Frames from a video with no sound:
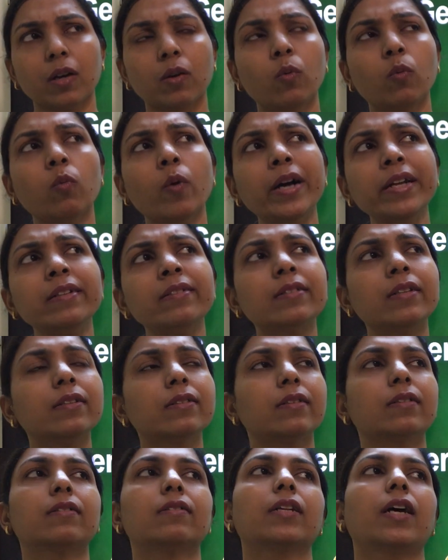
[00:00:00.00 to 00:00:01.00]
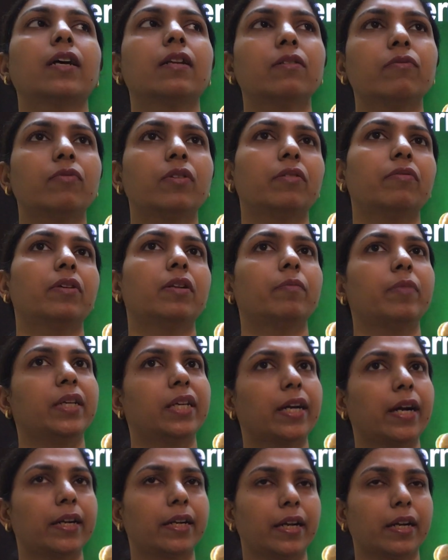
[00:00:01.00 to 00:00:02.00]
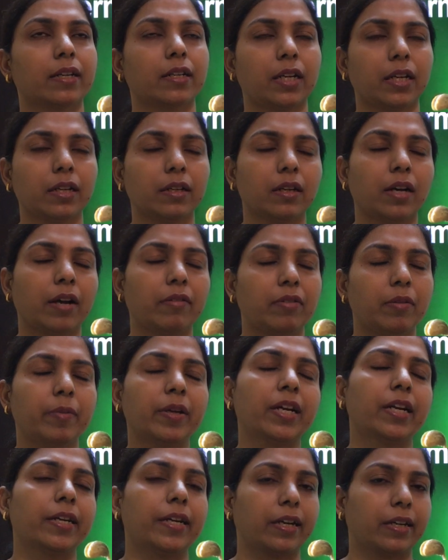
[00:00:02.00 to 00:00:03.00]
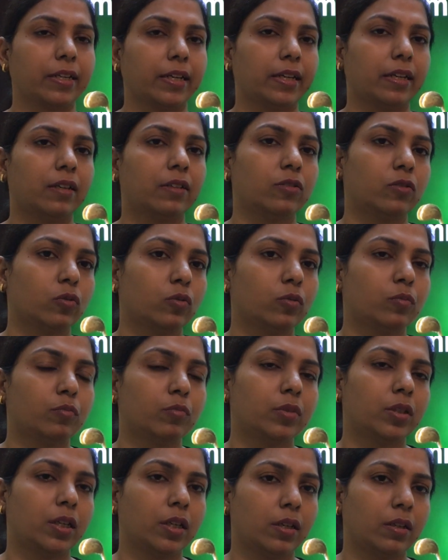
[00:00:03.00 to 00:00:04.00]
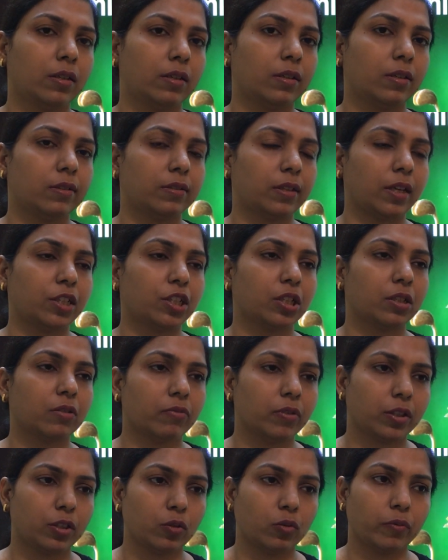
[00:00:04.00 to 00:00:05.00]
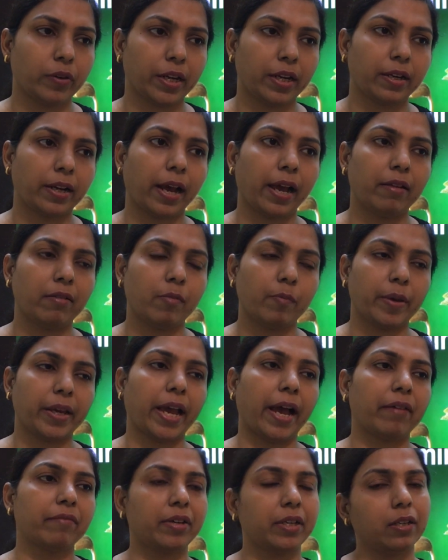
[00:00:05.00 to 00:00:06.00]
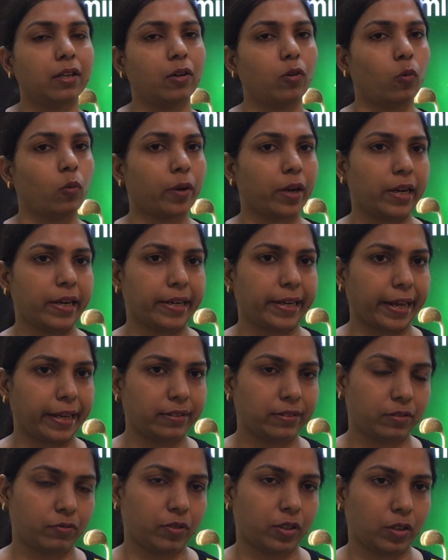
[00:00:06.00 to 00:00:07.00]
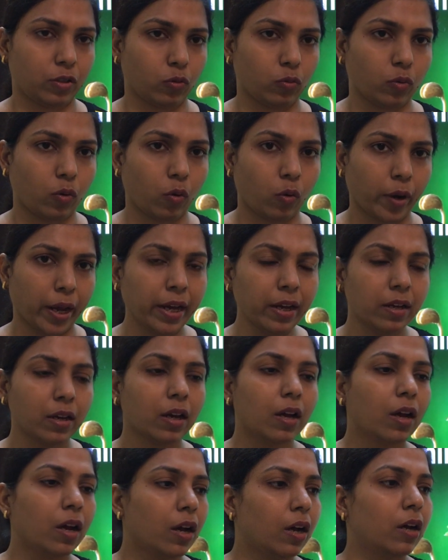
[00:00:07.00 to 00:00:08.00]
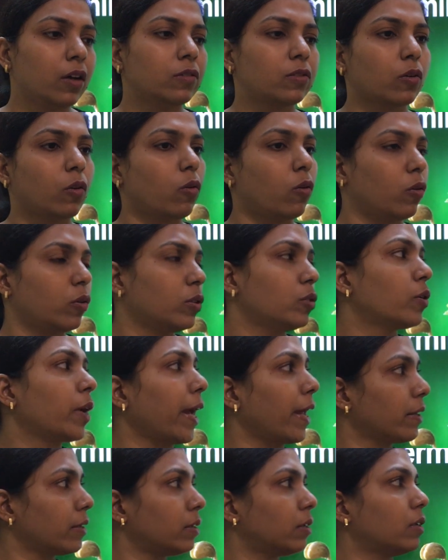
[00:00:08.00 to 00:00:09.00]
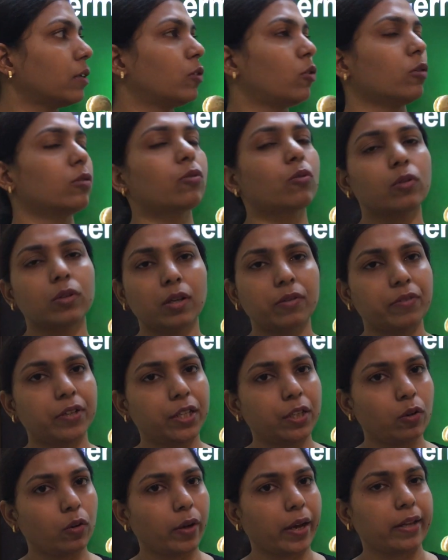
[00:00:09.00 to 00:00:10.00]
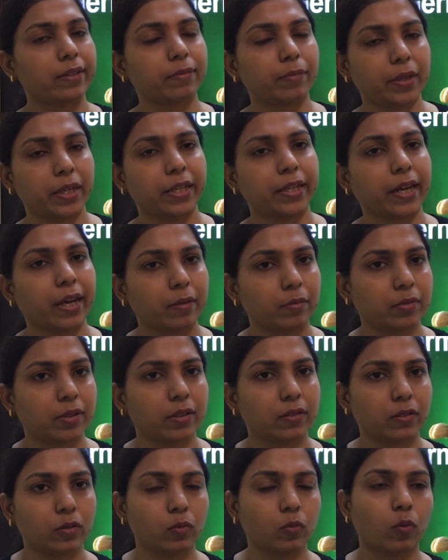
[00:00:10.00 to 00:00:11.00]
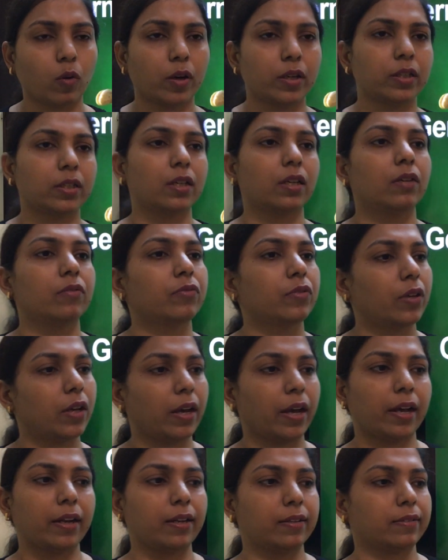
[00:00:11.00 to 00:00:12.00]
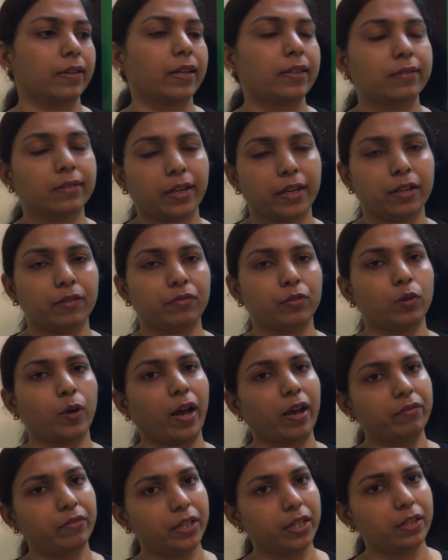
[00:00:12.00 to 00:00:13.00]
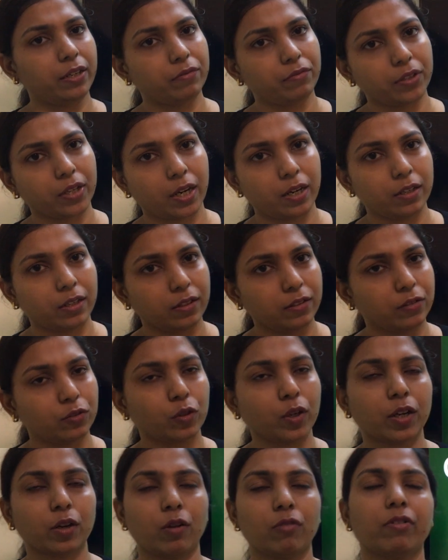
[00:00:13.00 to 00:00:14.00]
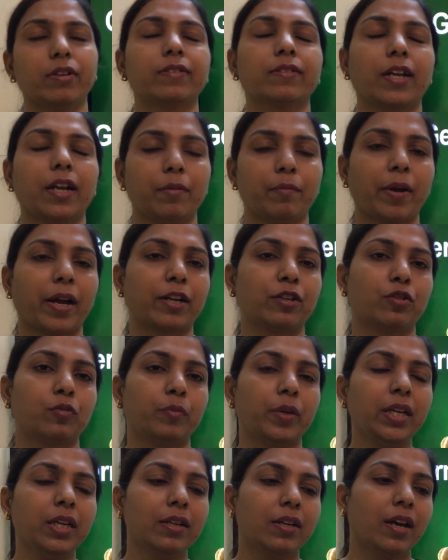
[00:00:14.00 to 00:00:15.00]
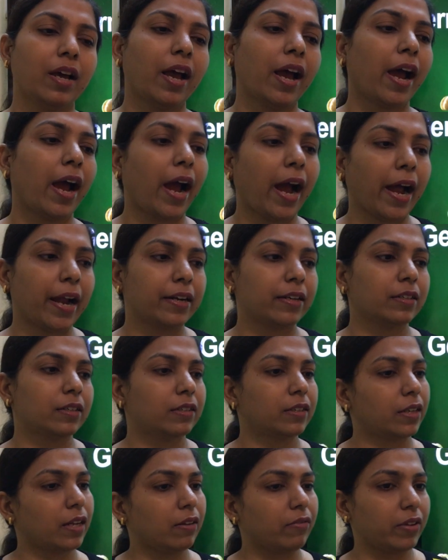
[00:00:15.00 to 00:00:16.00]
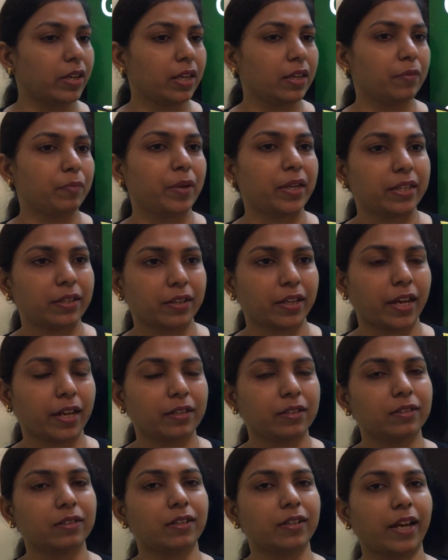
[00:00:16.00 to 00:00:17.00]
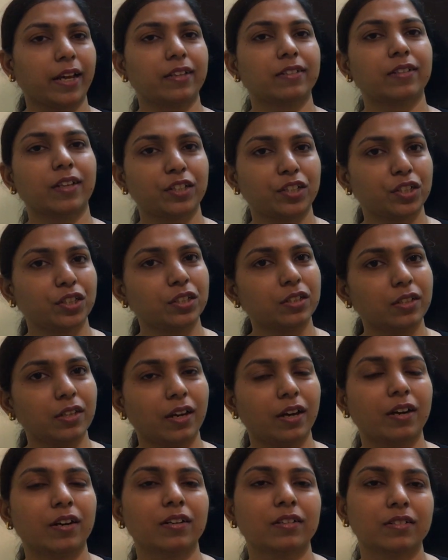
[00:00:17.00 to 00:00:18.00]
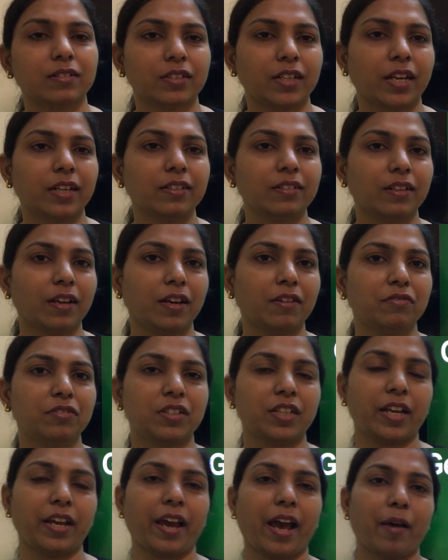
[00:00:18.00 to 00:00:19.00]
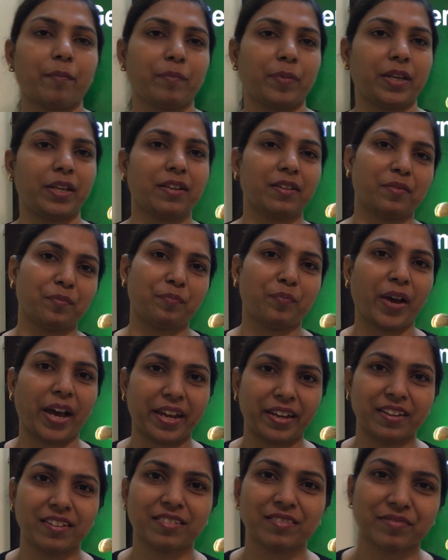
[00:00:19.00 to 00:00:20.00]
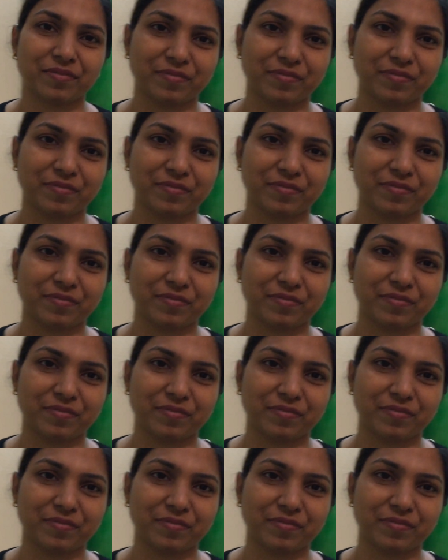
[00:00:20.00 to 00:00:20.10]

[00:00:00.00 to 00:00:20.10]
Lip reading: Once this is done, I will be conducting a Zoom session with you, wherein I will be having a oral test with you. Okay, so you can go through the video as many times as you want, and as I said, if you have any difficulties, you can always get back to me. And till we meet again in the next session, stay safe, stay happy. Bye.